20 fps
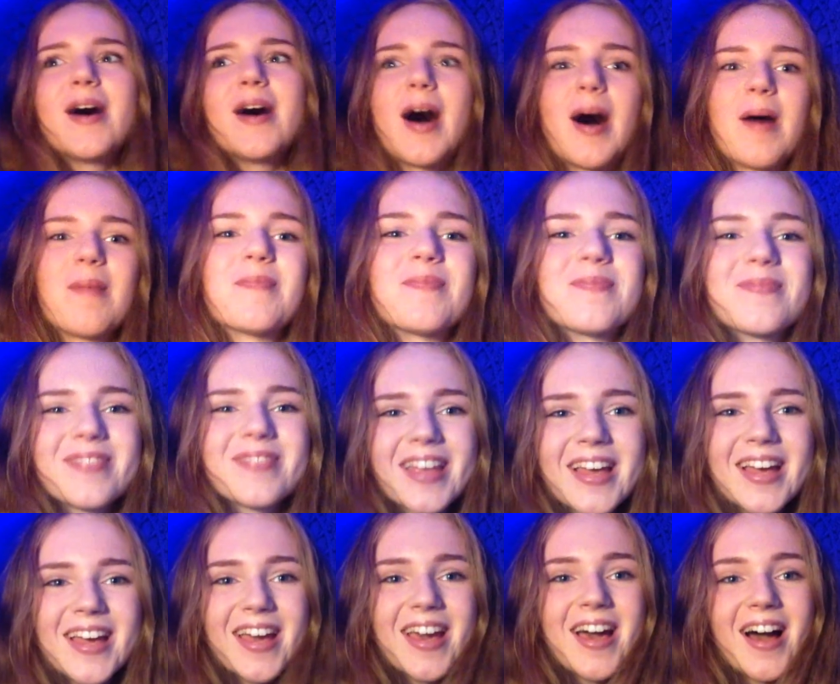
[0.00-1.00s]

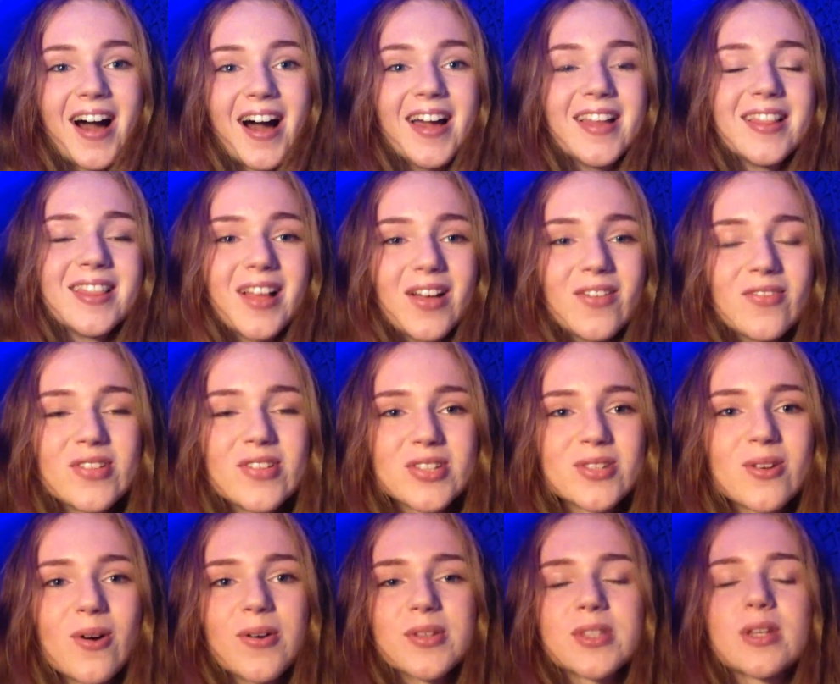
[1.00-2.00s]
I love the
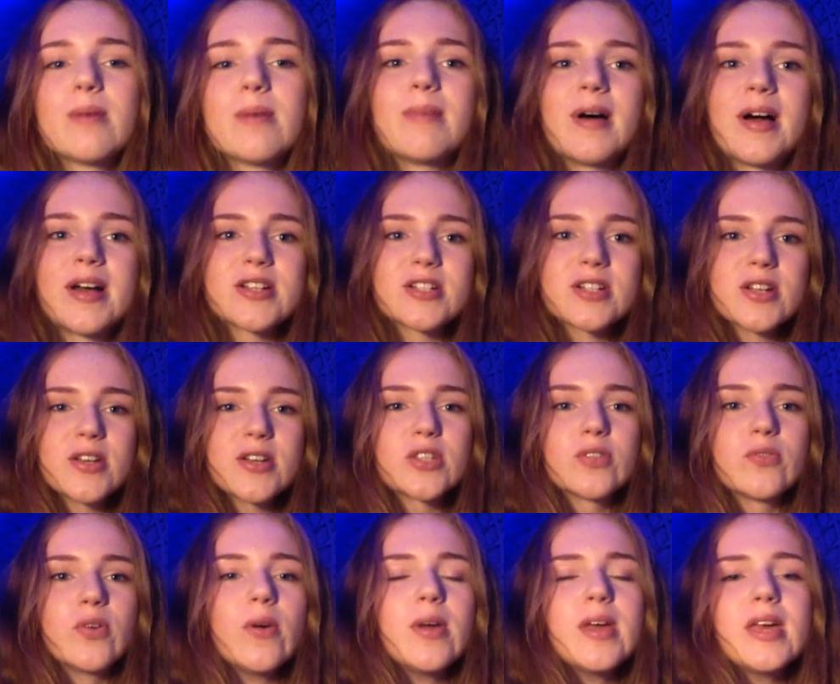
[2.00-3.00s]
song so much.
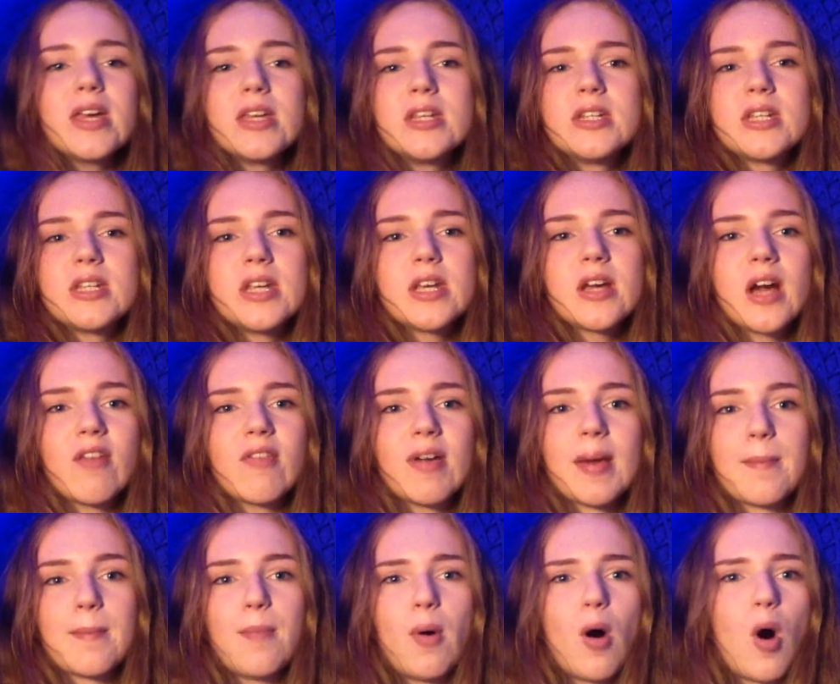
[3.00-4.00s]
It's very indie,
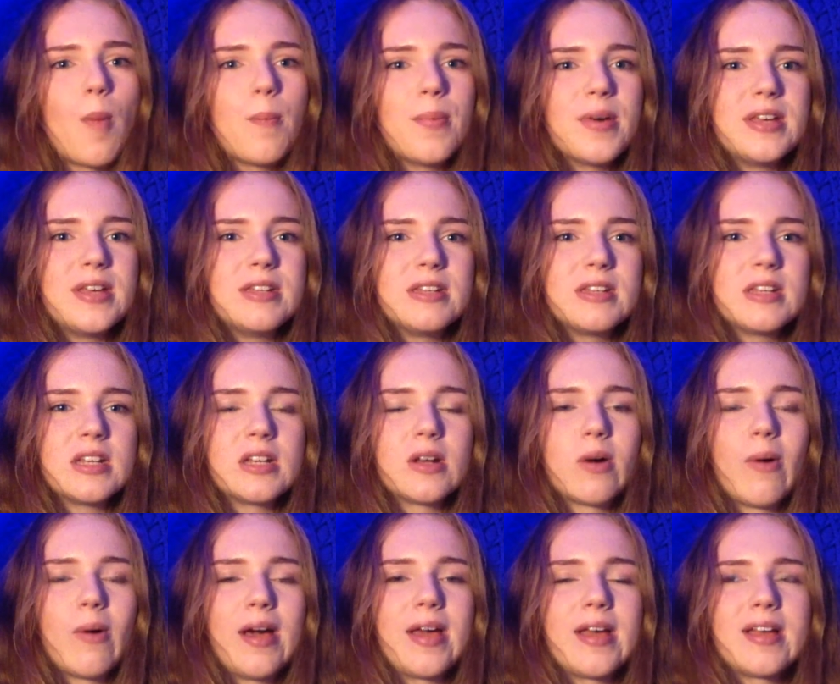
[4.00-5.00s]
kind of like pop indie in
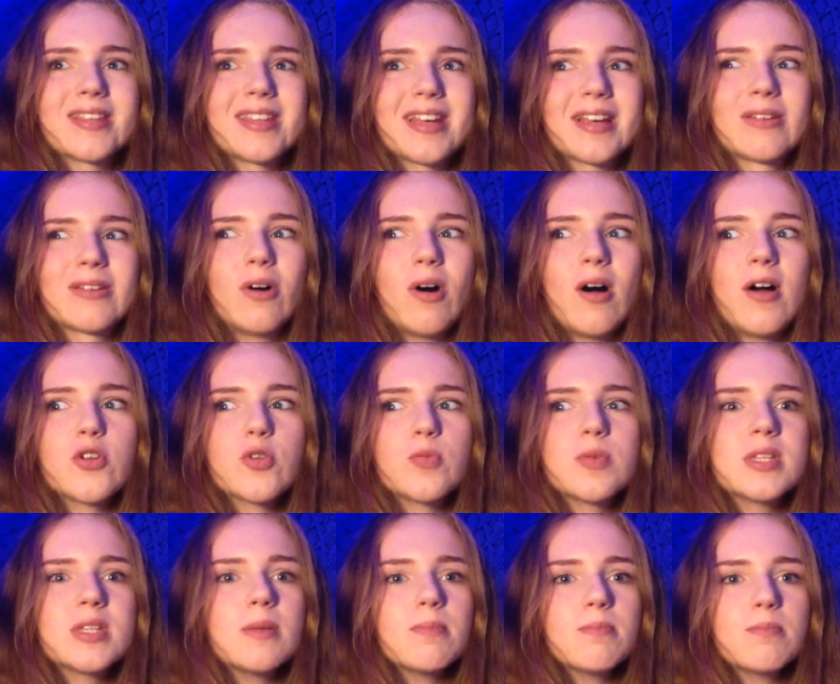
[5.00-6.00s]
a way. It's like not
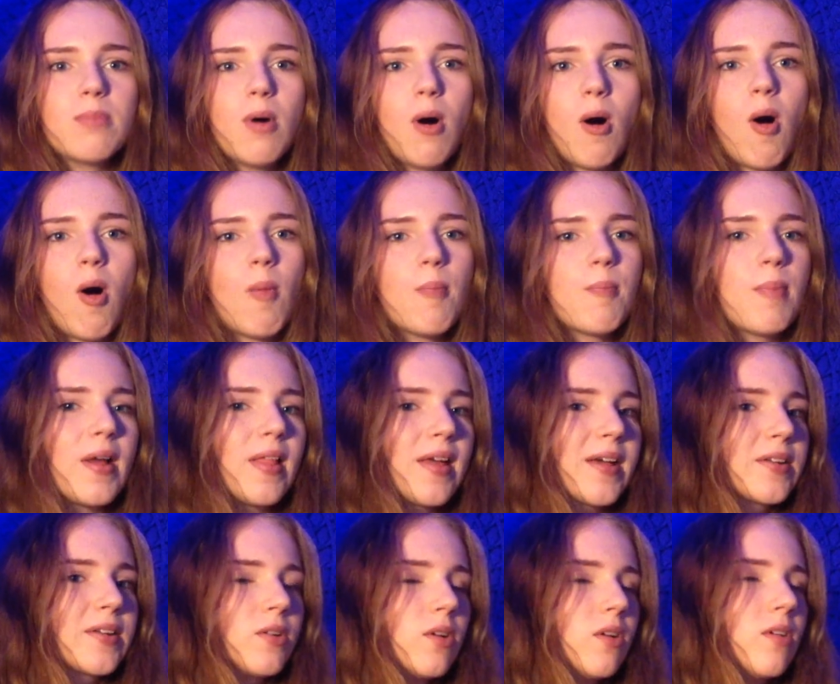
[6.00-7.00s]
100% pop, but
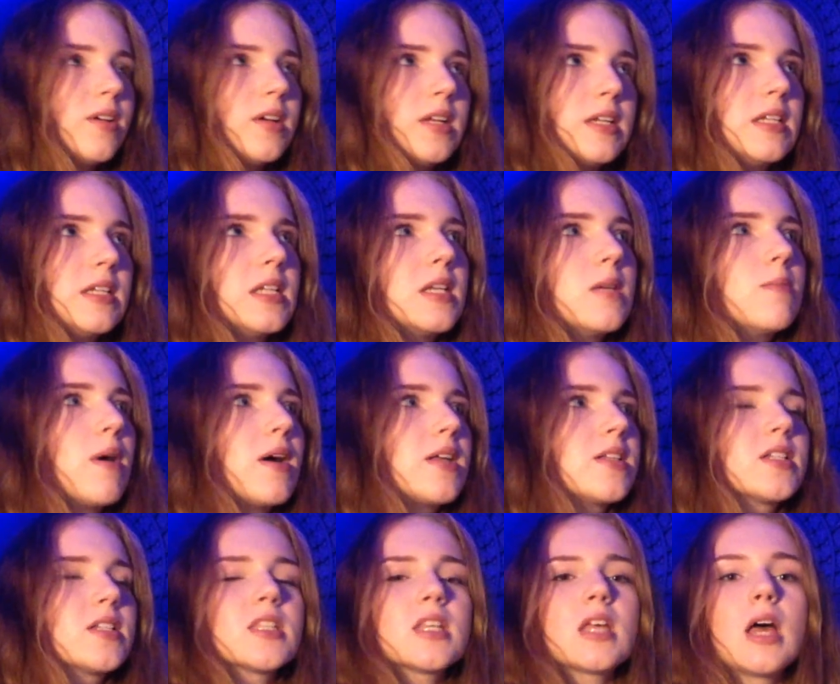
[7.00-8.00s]
like not indie, but
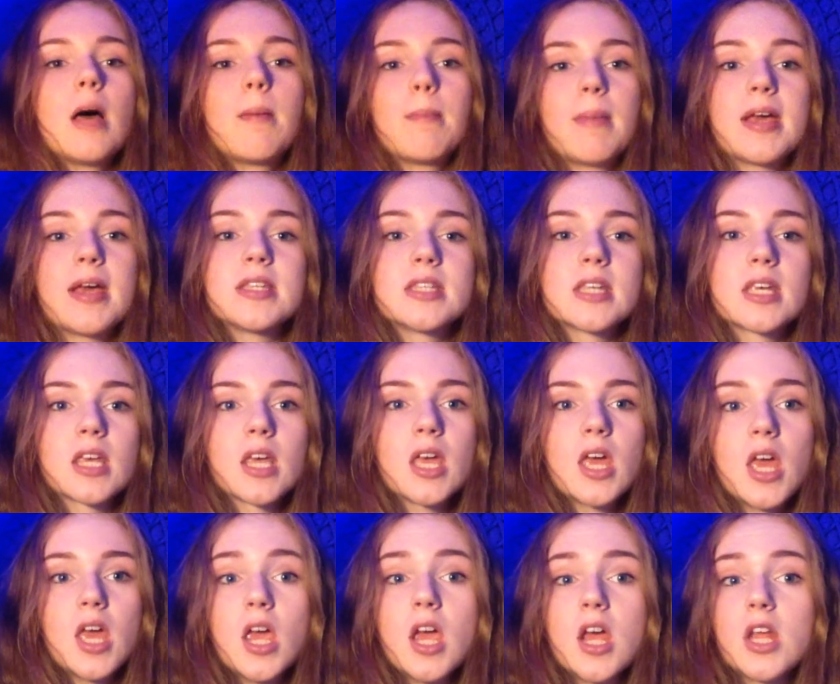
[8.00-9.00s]
just amazing.
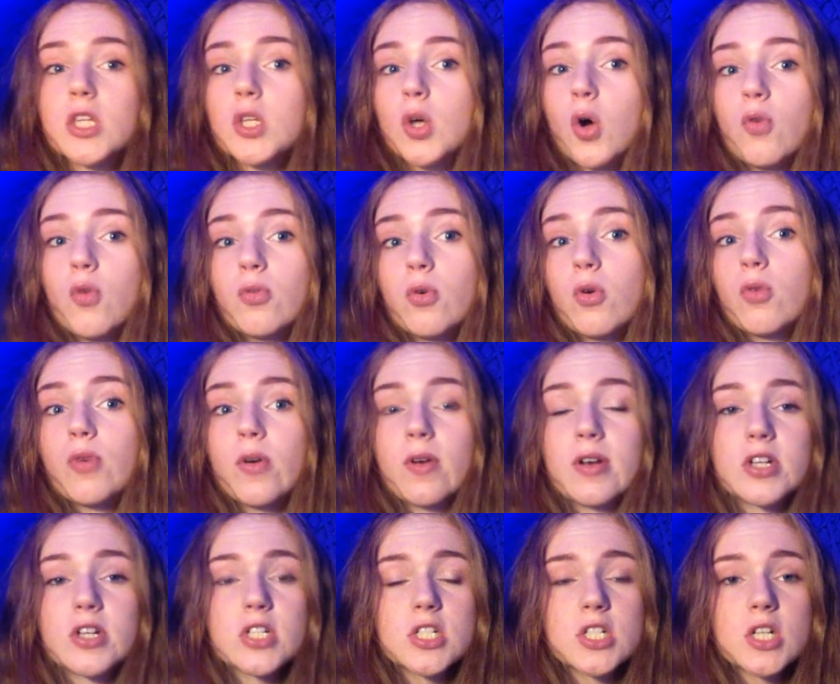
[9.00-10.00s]
It's overall
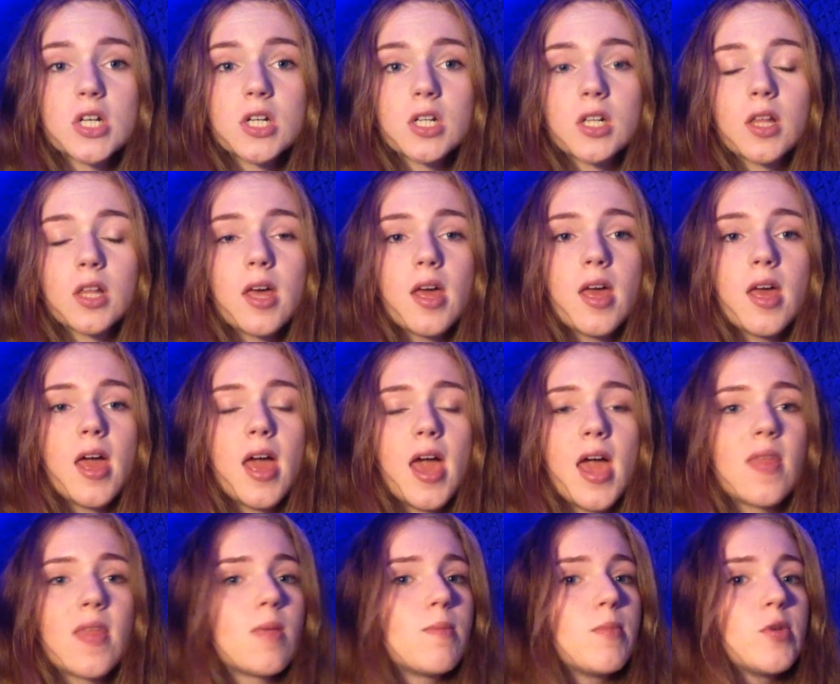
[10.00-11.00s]
very chill,
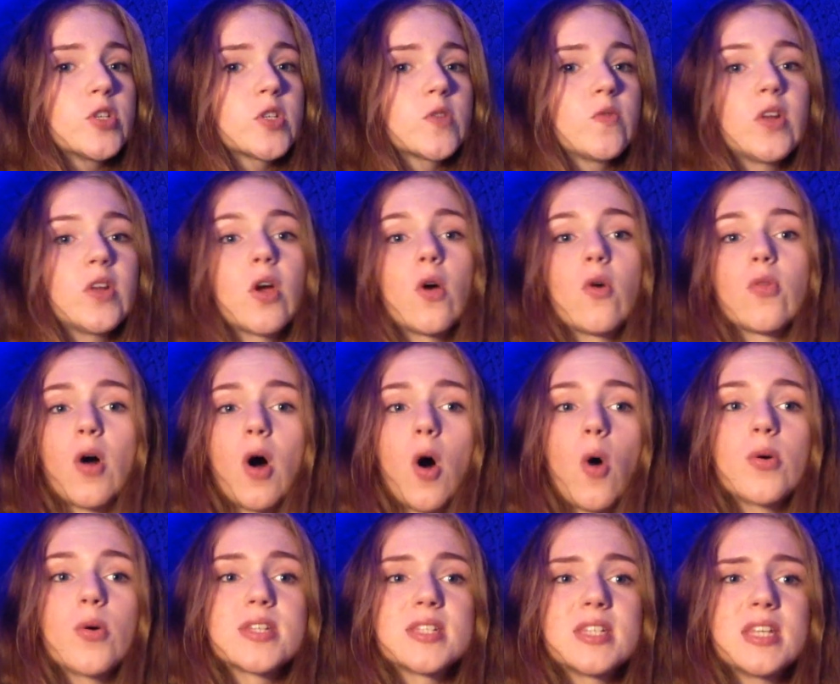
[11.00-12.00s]
and the music video, the
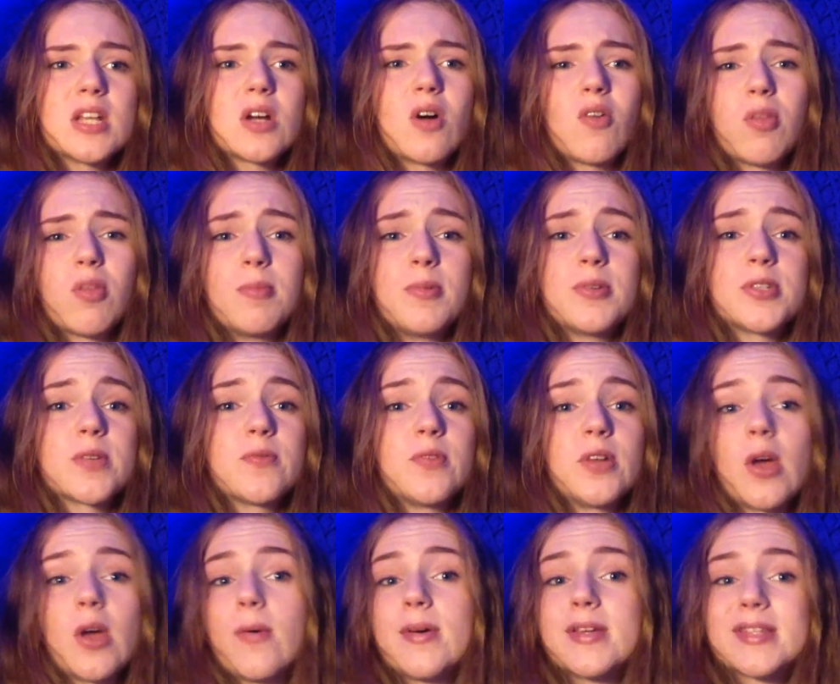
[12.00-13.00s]
whole aesthetic of the music
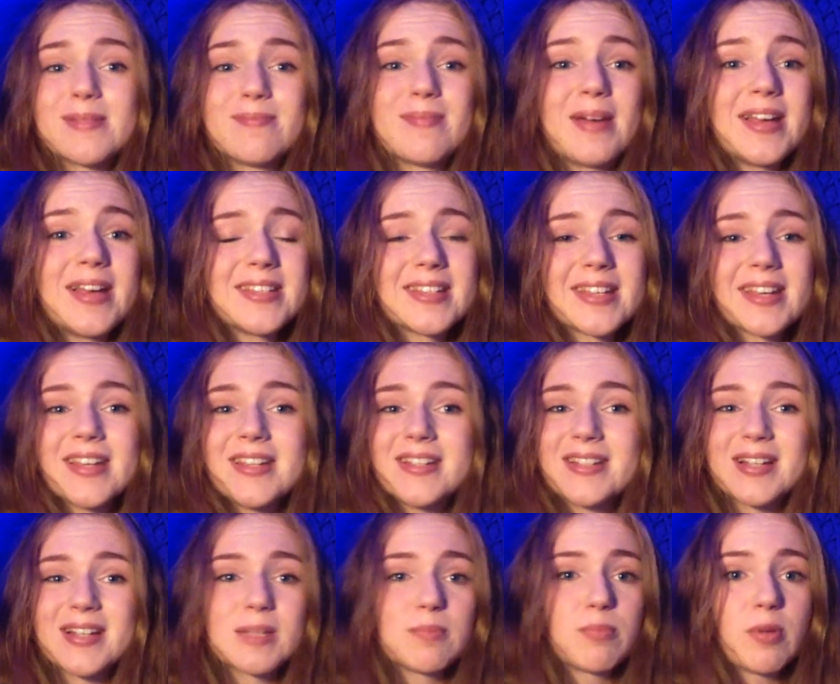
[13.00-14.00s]
video is amazing and
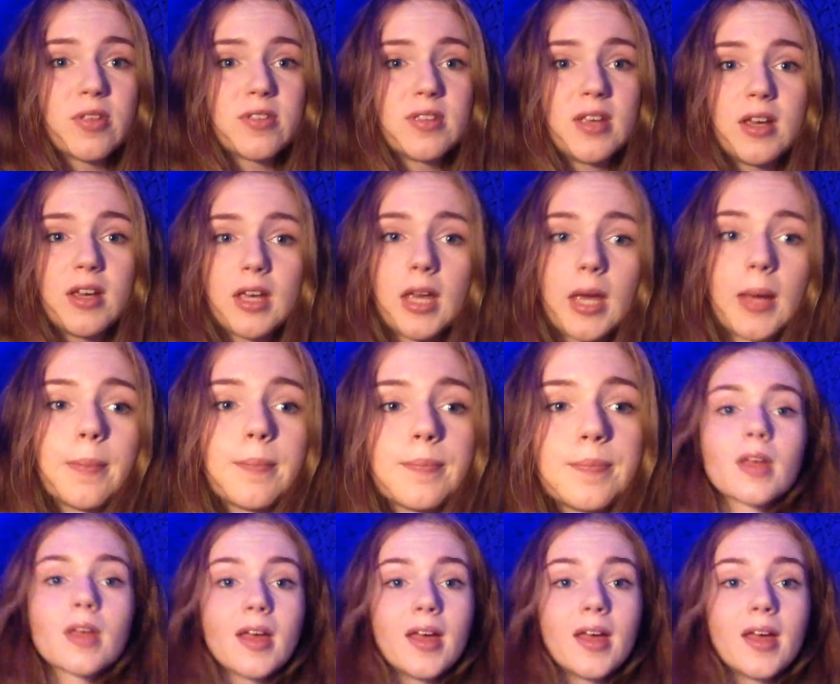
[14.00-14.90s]
just breathtaking.